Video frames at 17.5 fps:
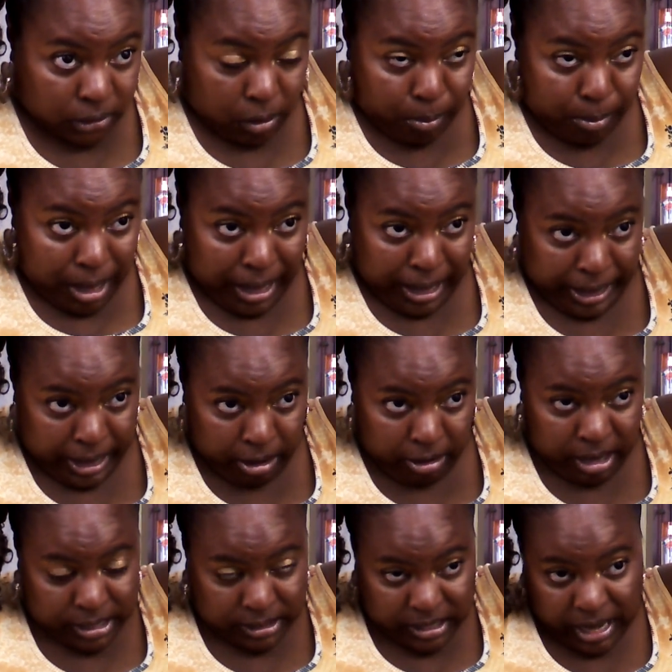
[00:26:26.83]
So my
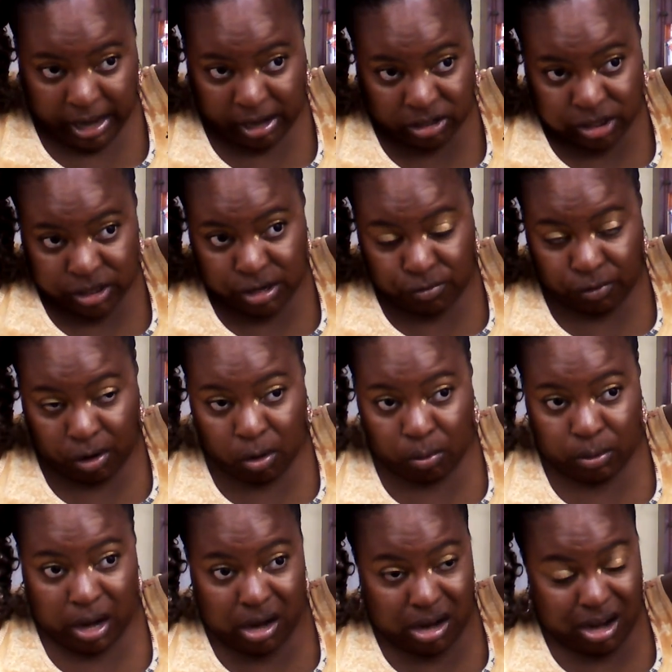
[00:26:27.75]
hair has actually
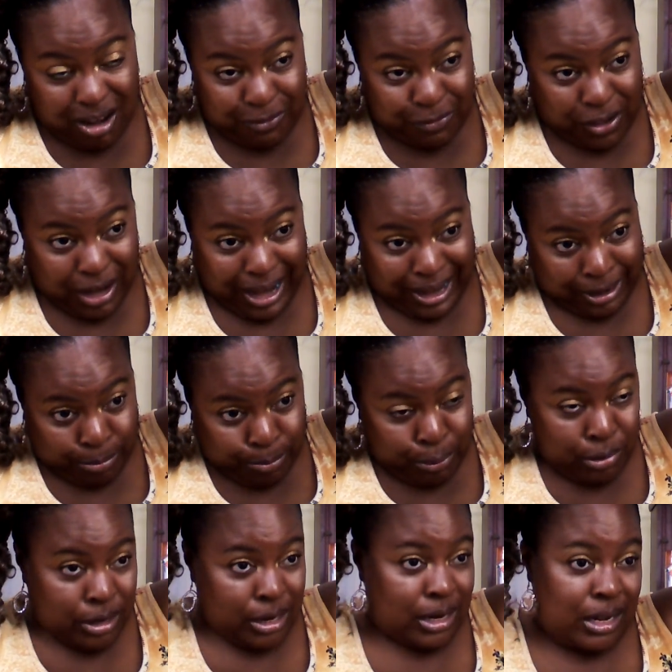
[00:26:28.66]
grown enough that I can
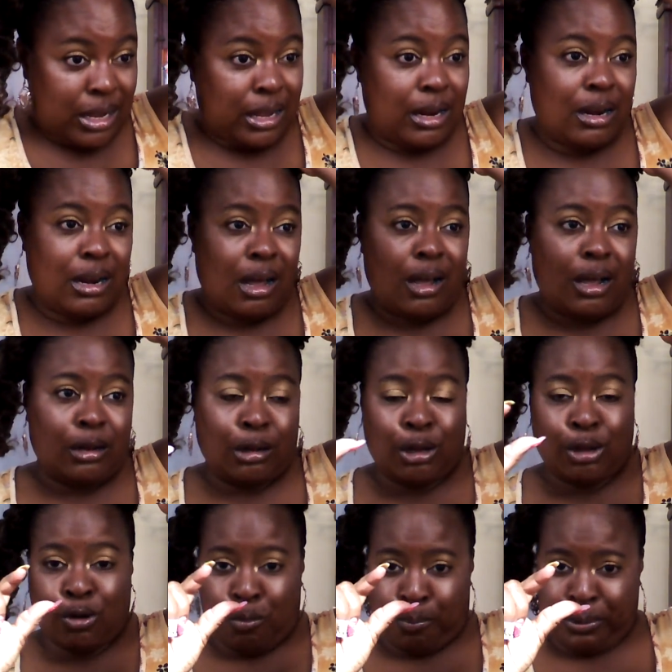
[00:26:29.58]
put it in a
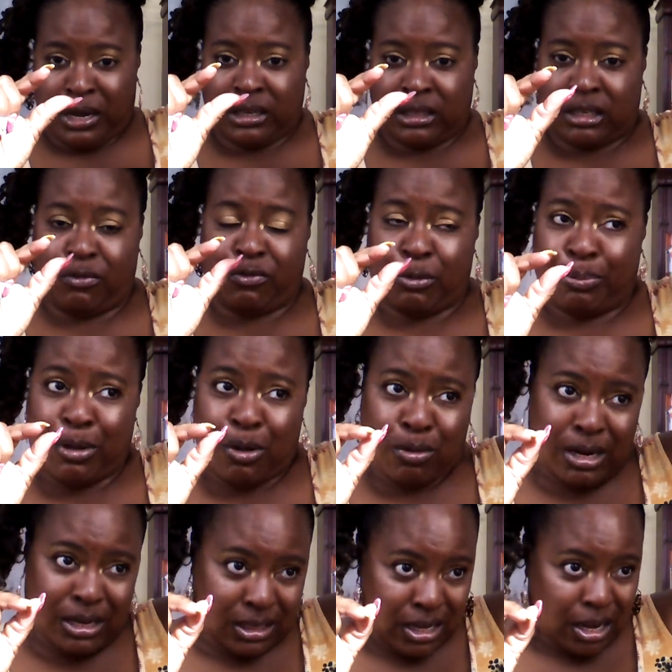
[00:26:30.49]
little piece of a
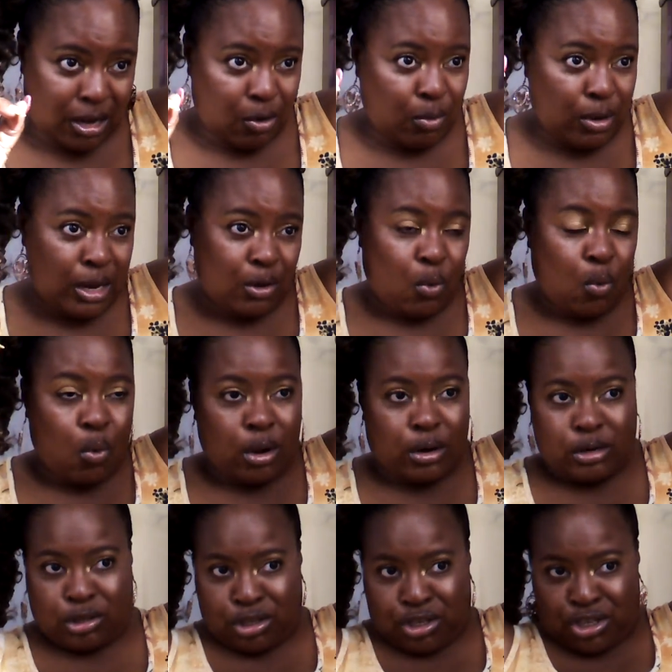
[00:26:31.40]
ponytail in
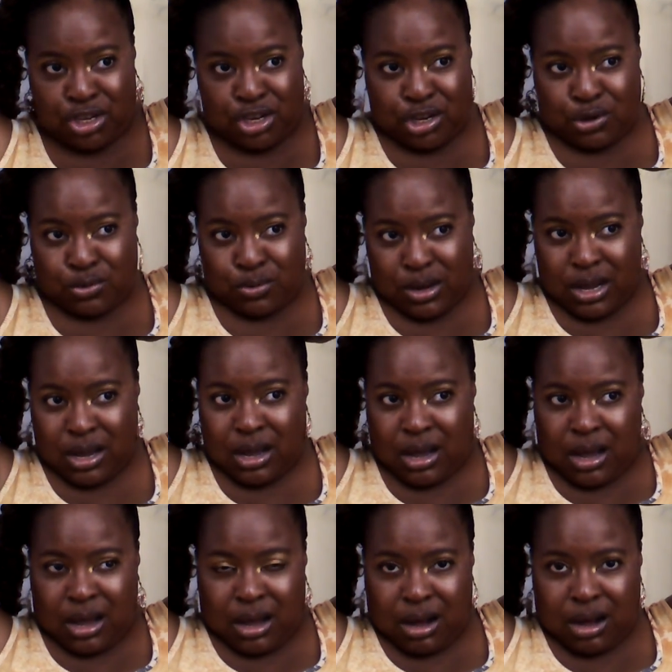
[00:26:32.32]
order to
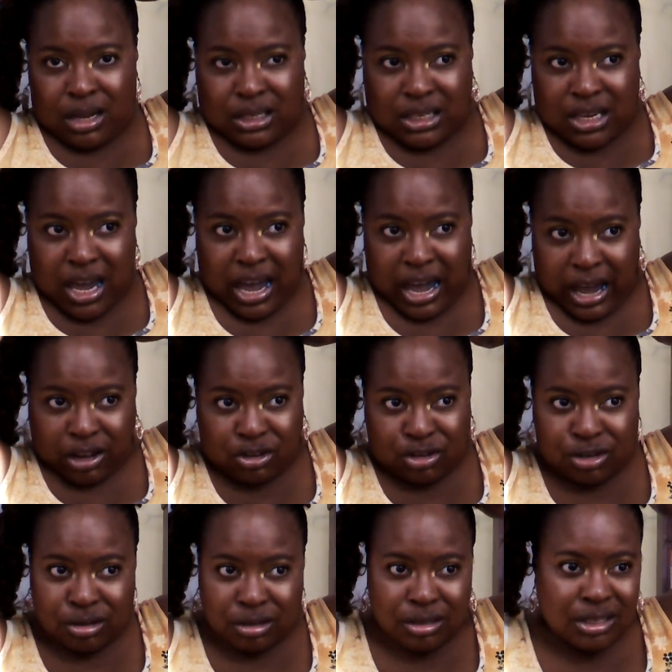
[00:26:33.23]

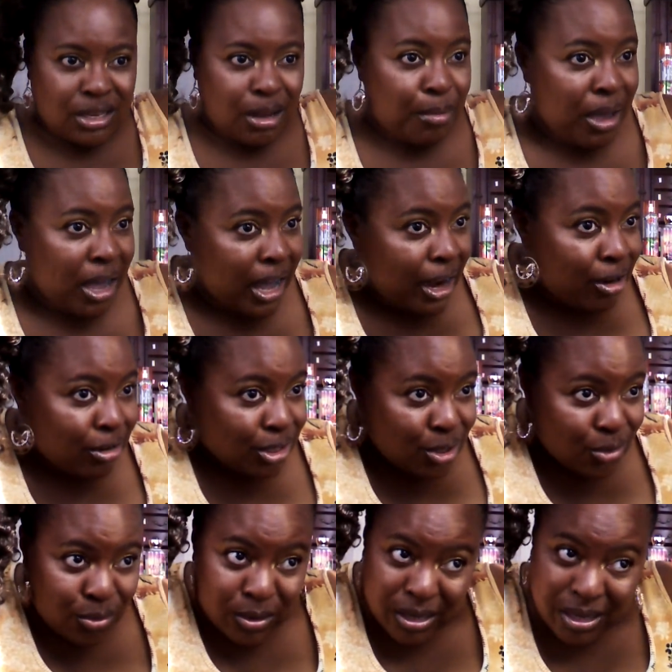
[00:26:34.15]
attach some
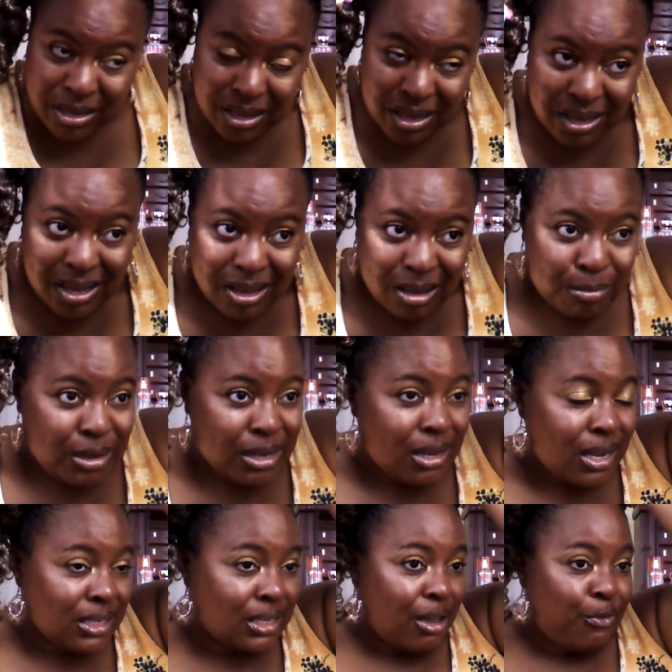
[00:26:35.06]
hair to it.
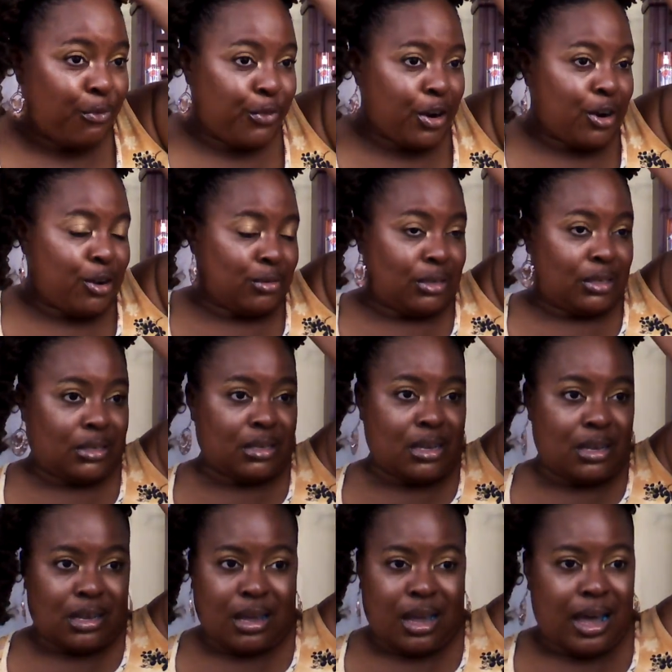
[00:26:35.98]
Because at
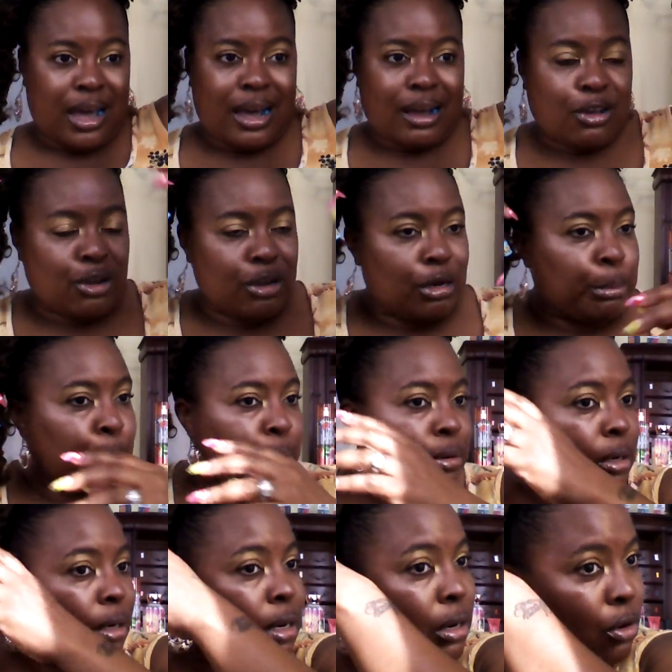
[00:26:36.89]
first, I couldn't
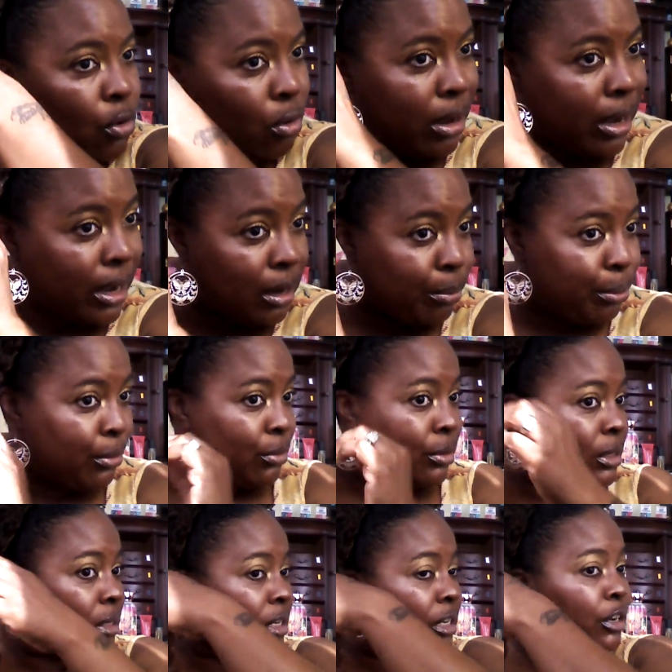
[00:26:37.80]
put it in no kind of
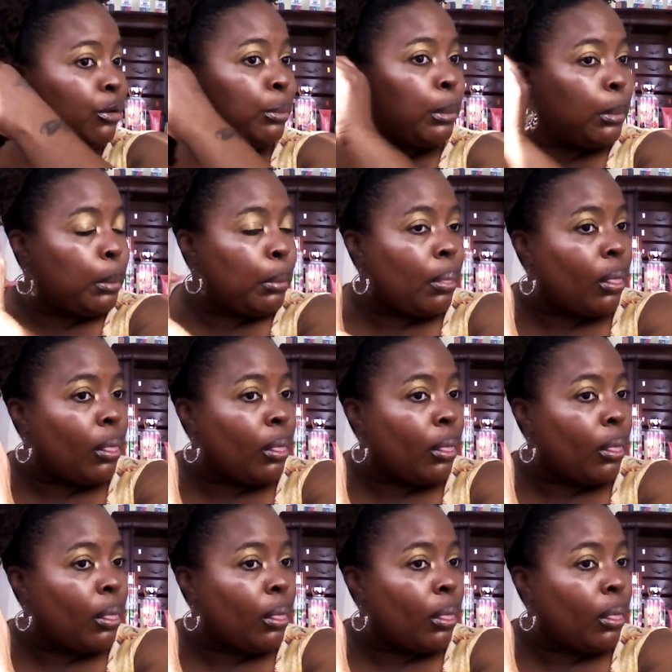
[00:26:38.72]
ponytail.